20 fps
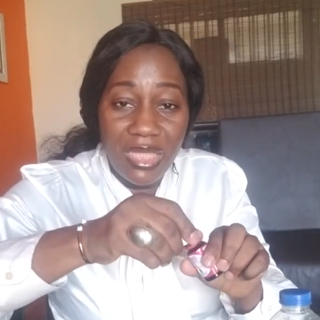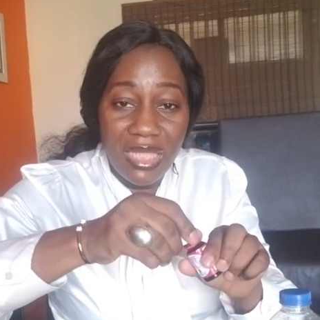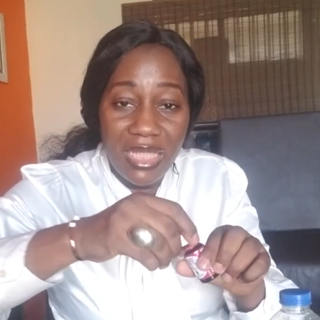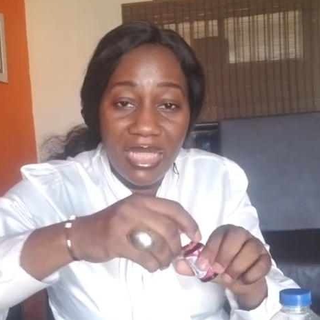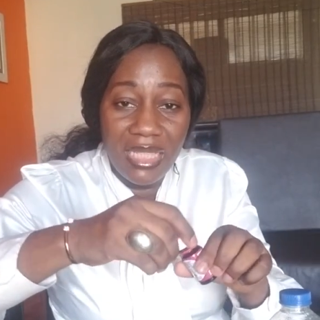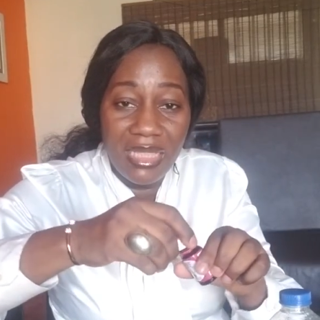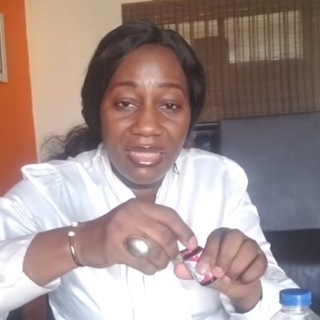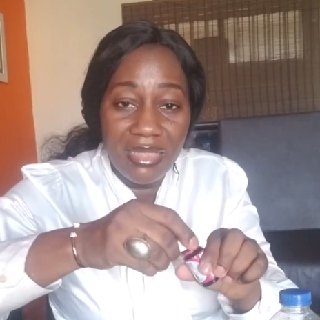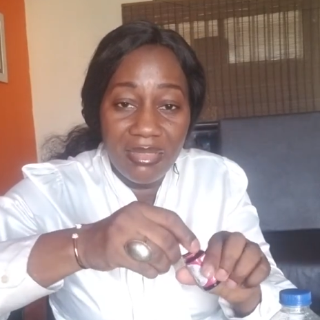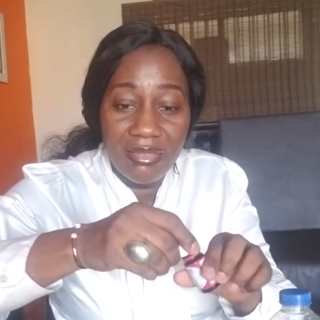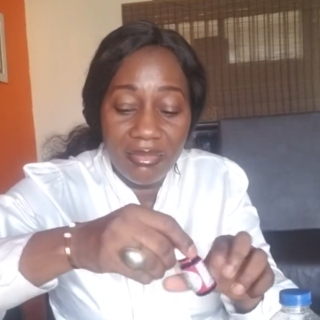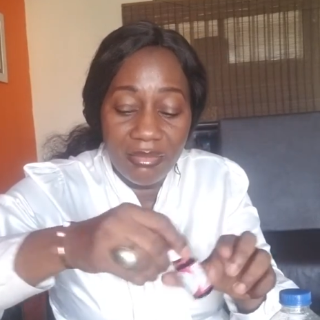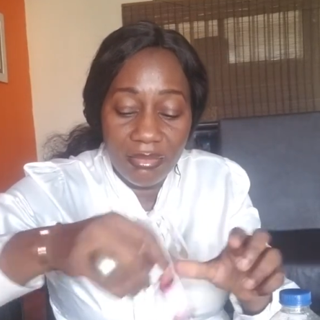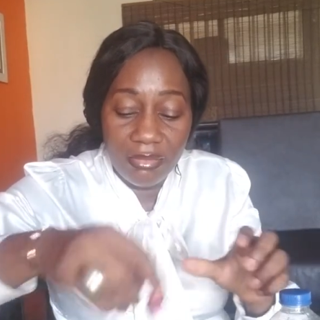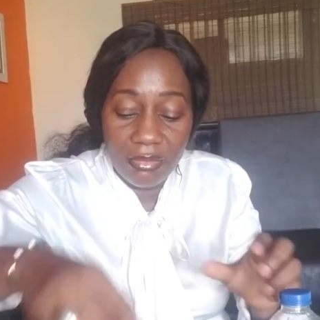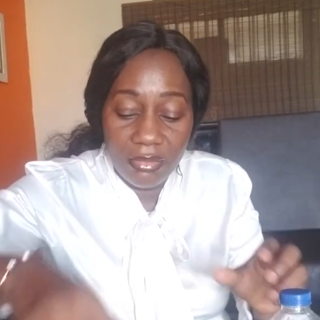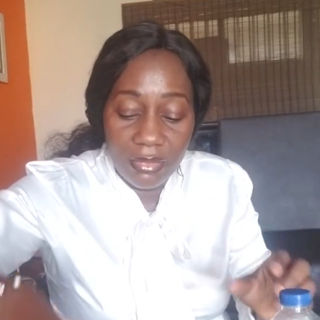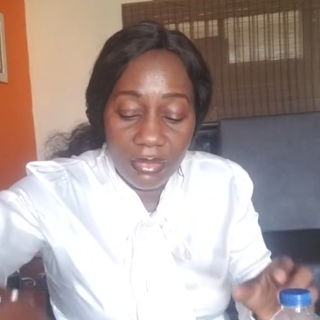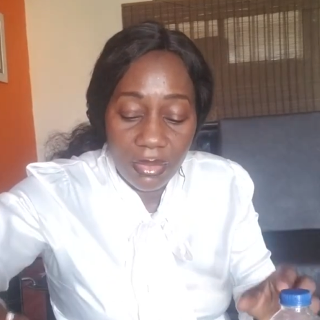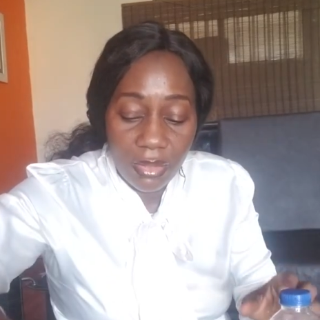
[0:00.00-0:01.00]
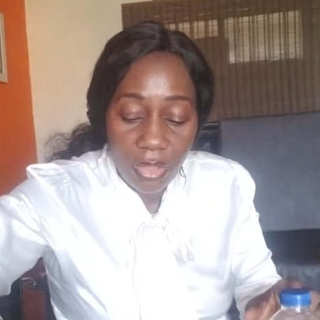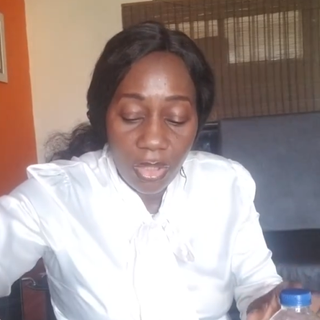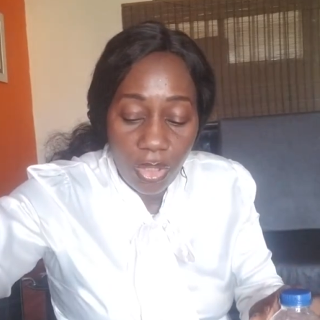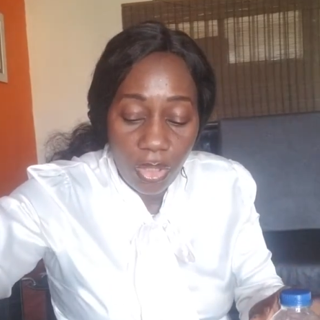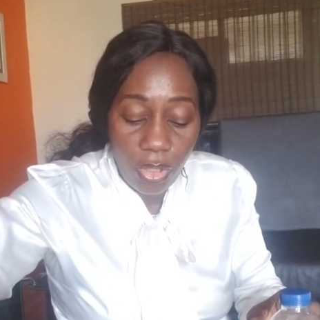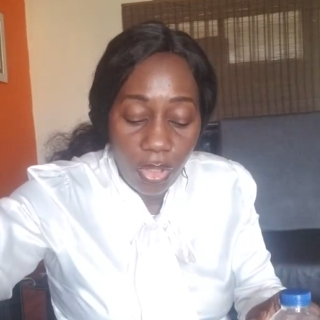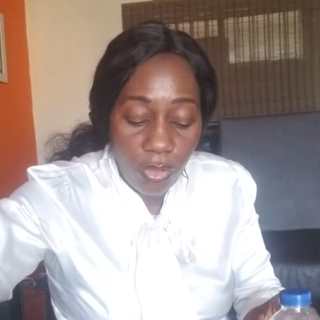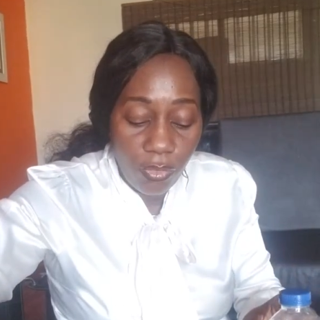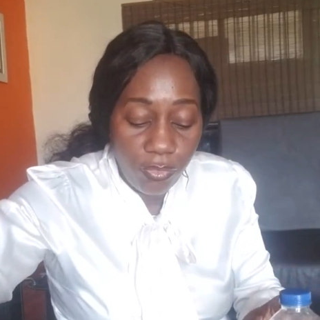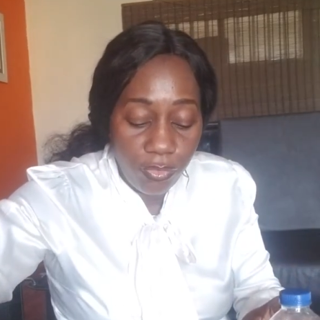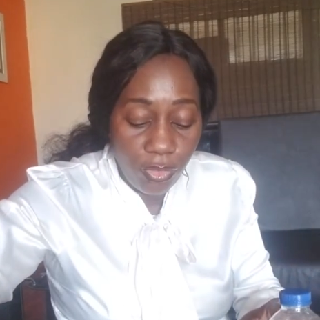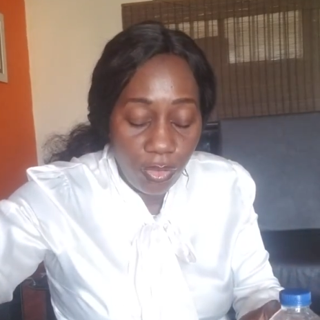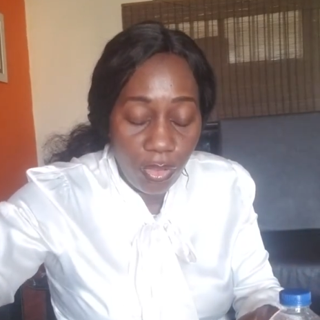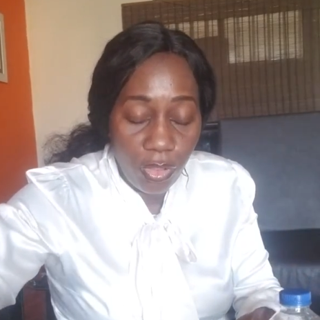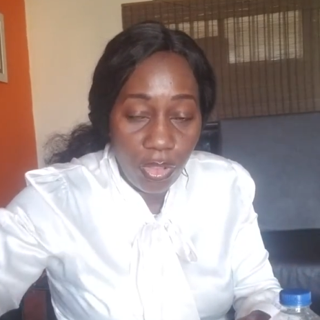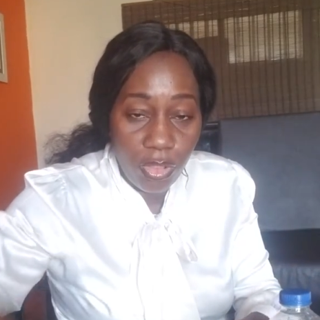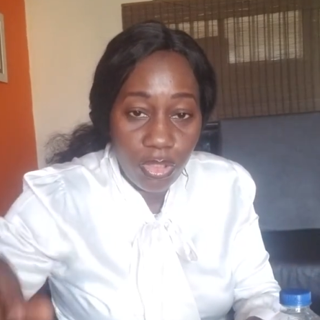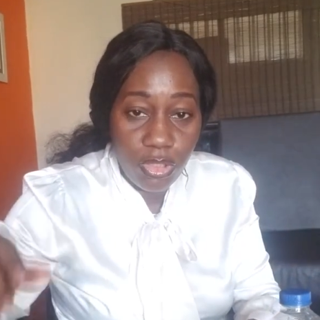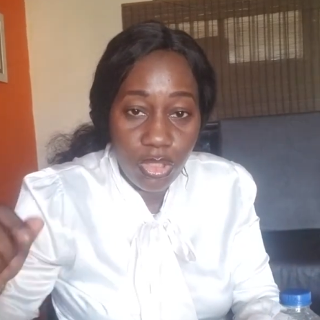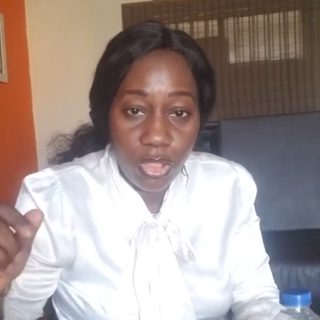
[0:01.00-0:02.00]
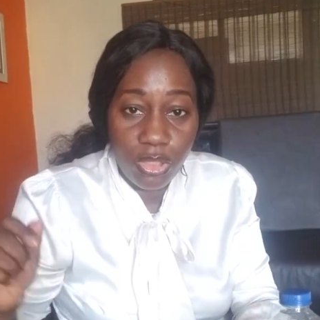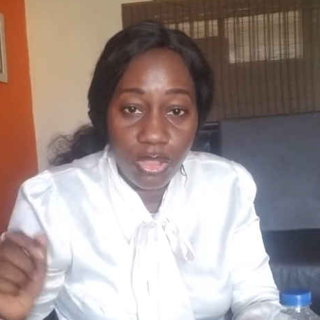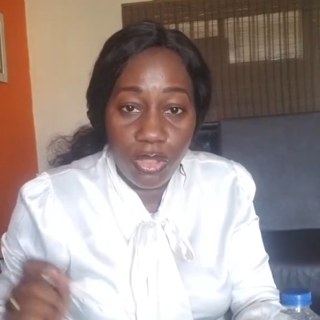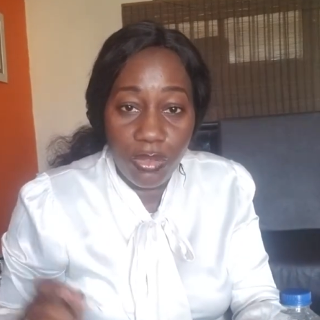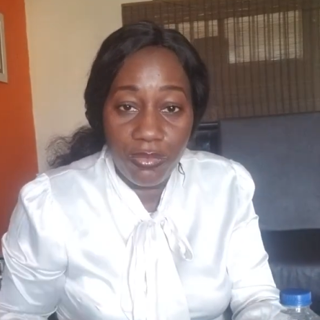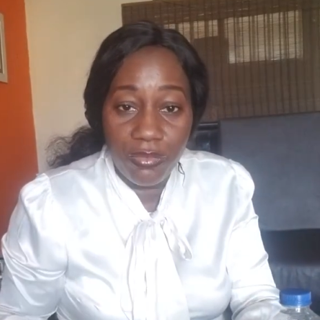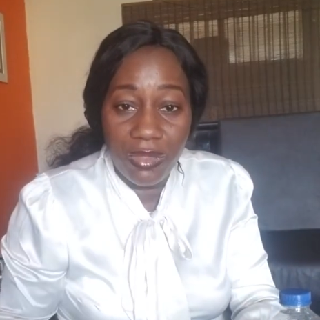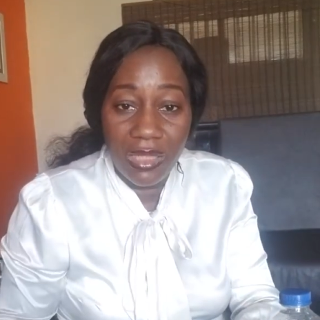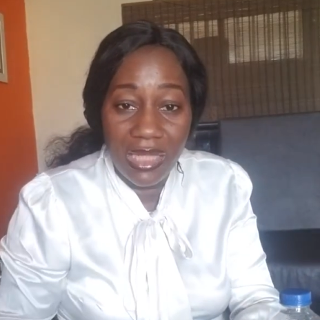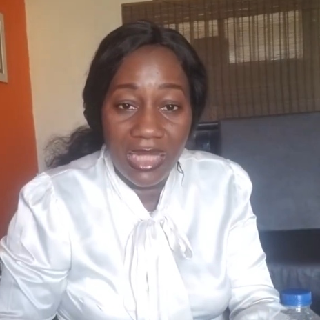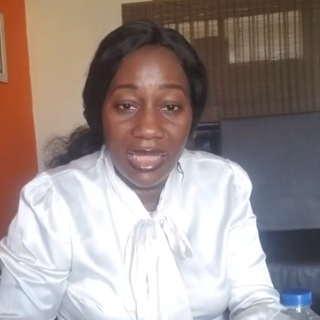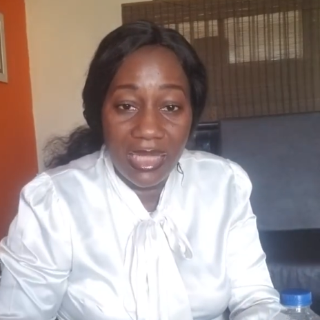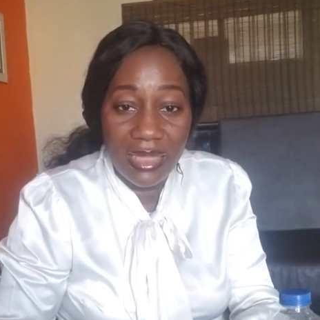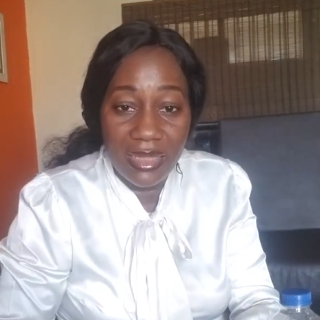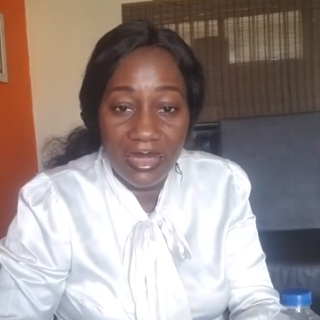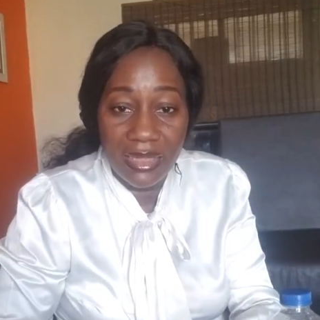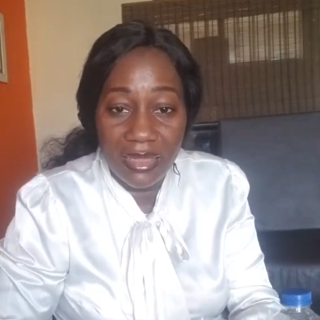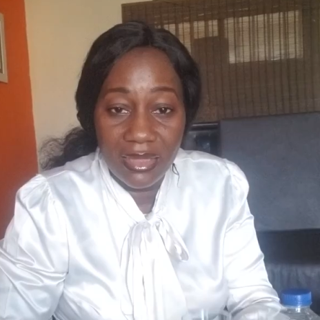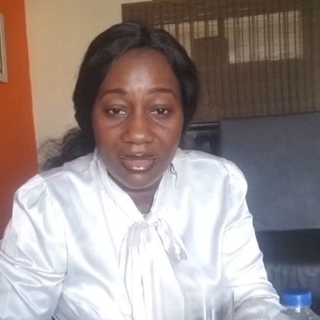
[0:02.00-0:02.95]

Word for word: in all for all sorts of things,